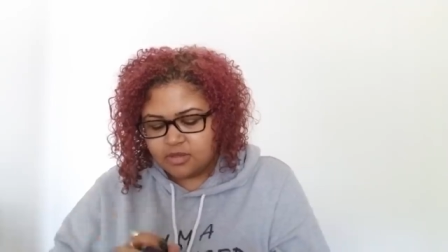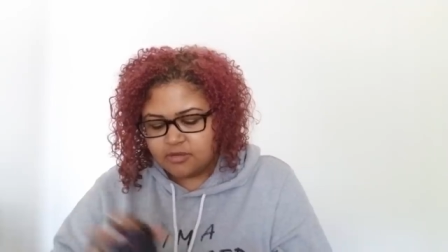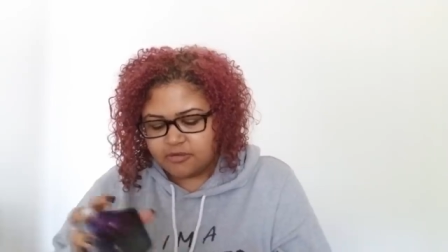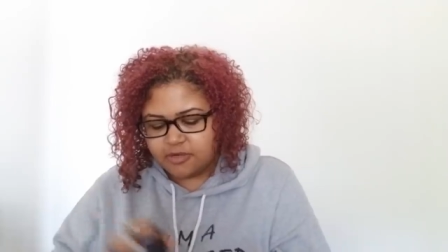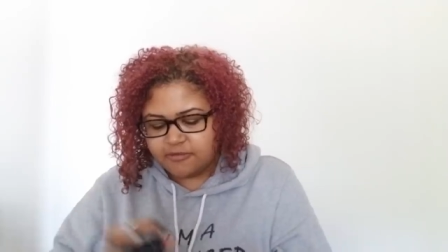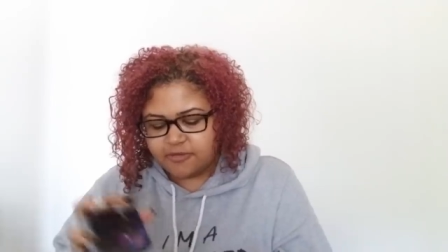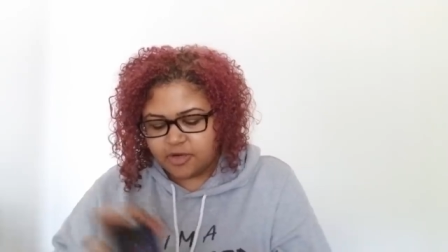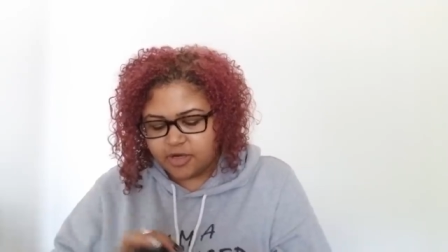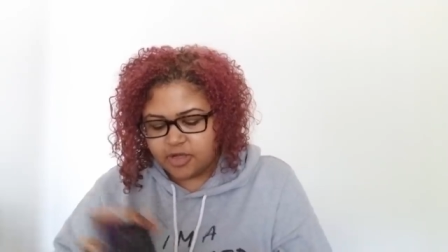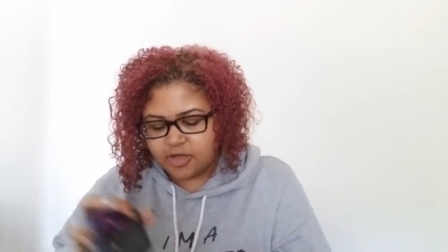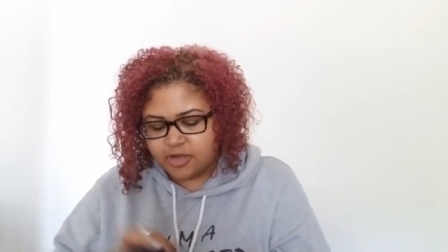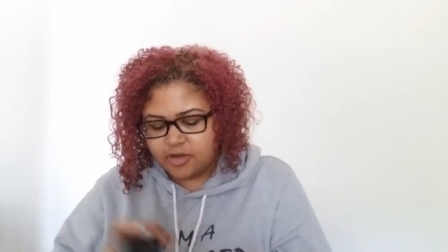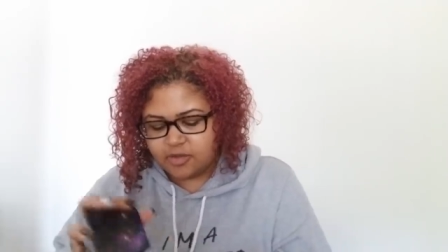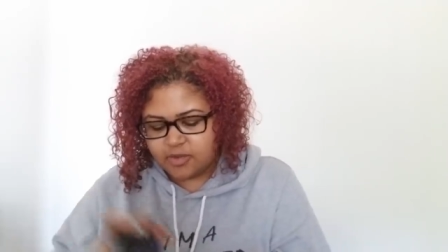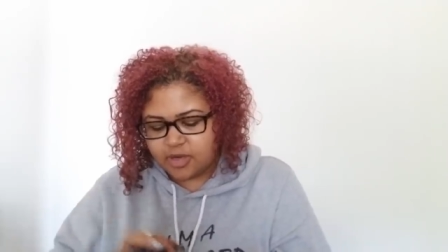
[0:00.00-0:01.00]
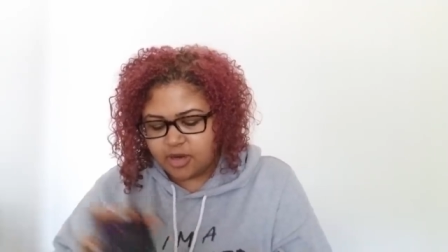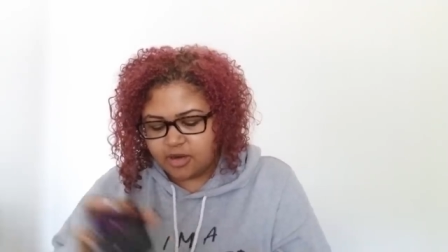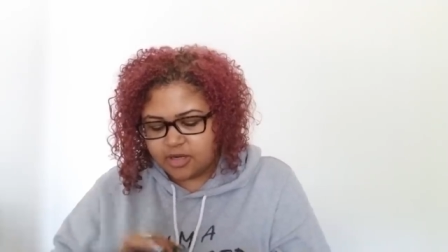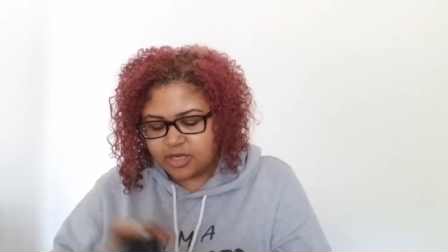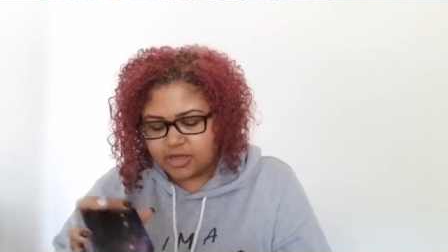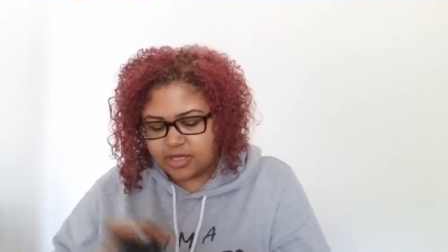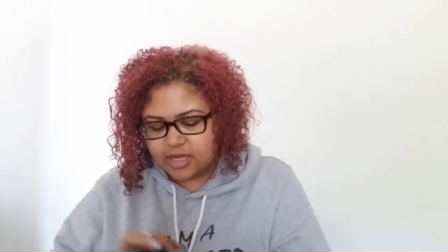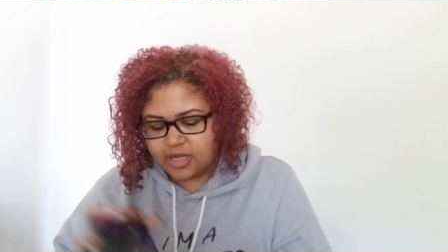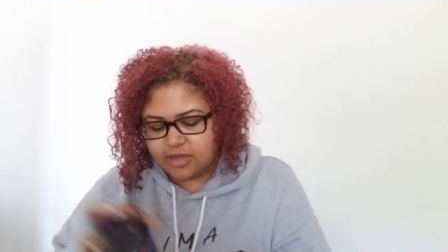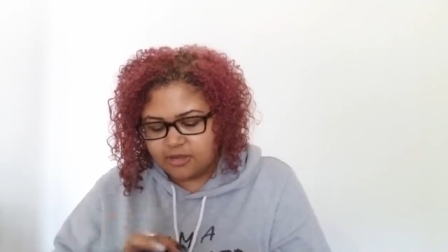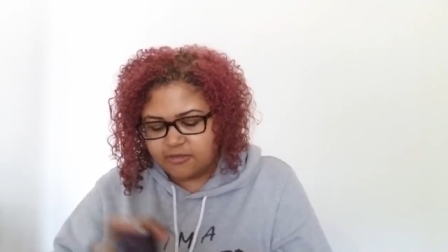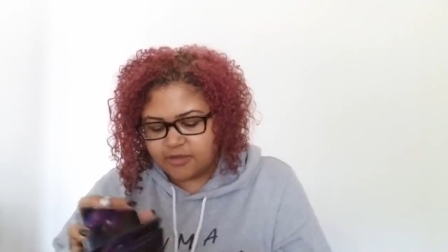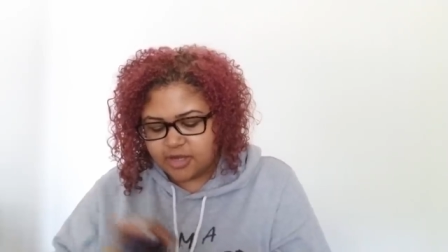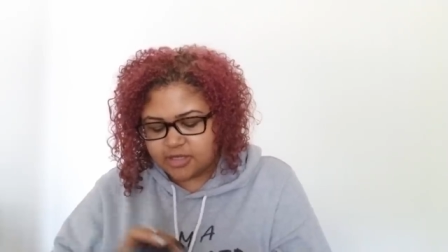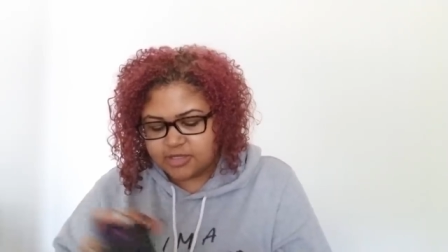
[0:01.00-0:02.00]
for Virgo regarding
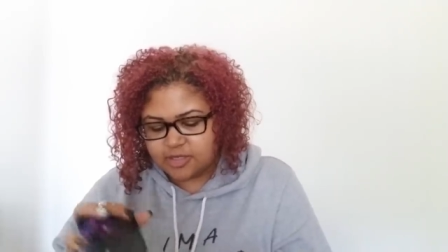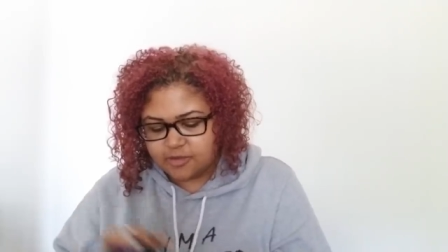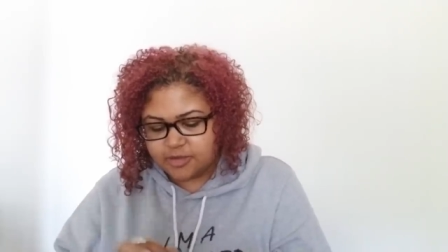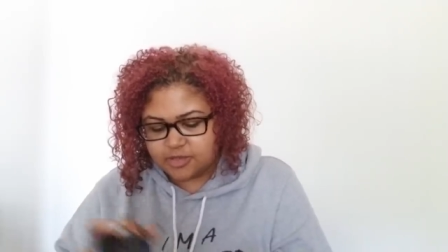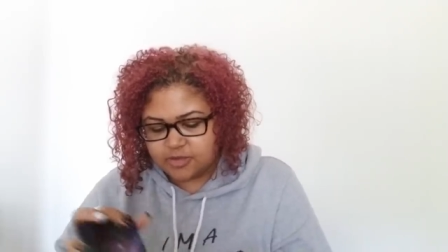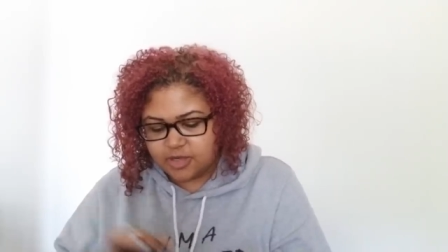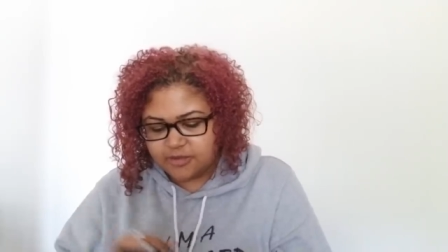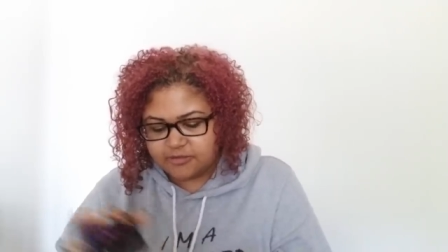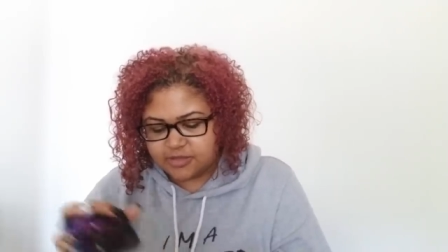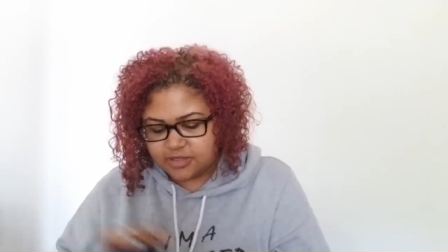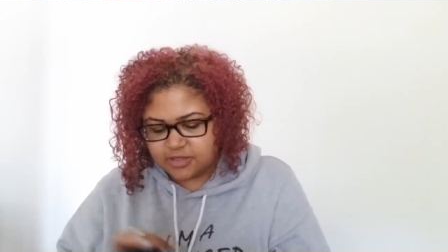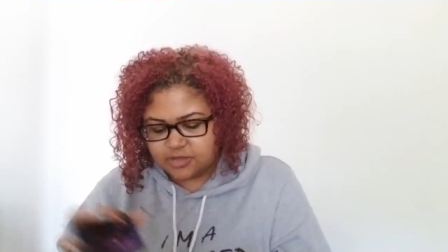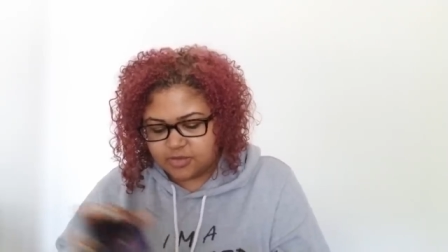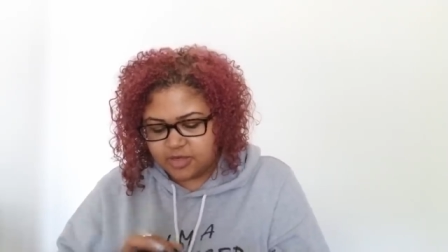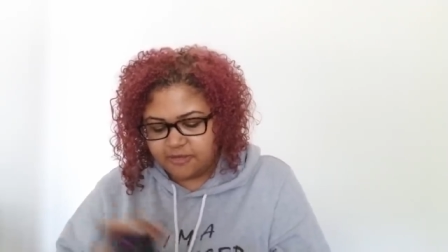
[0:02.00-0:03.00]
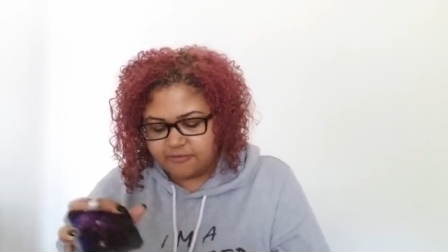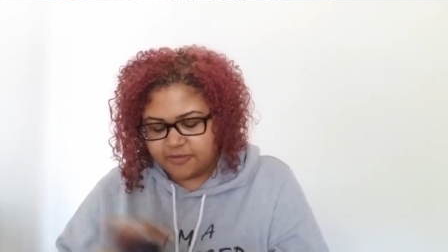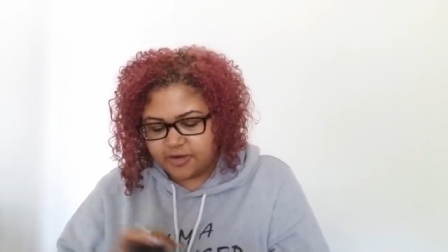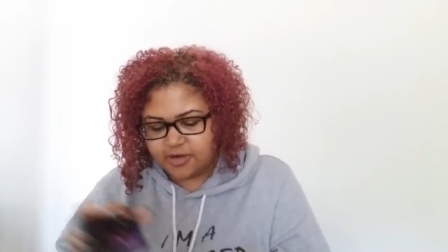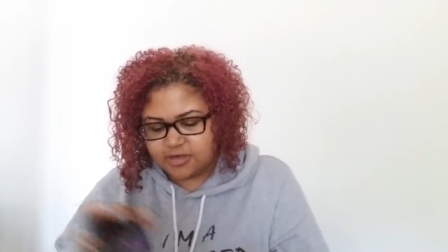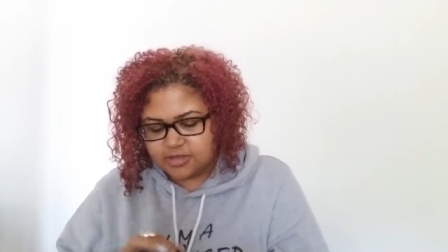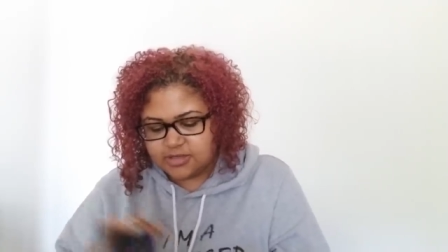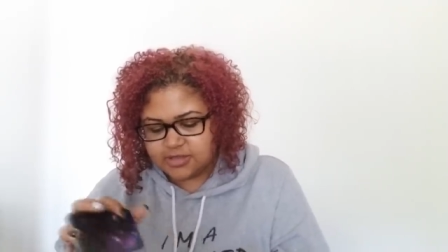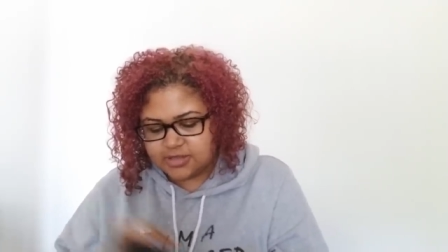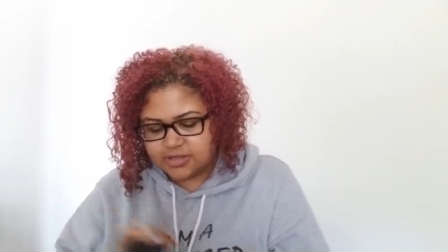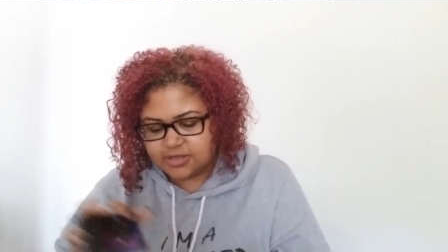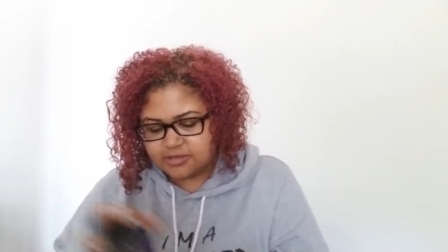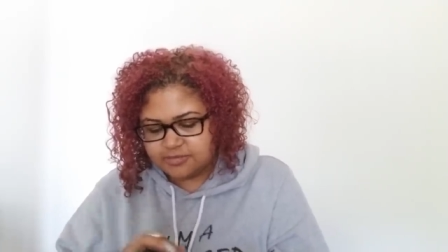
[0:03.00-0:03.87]
love, October 12th to the 21st.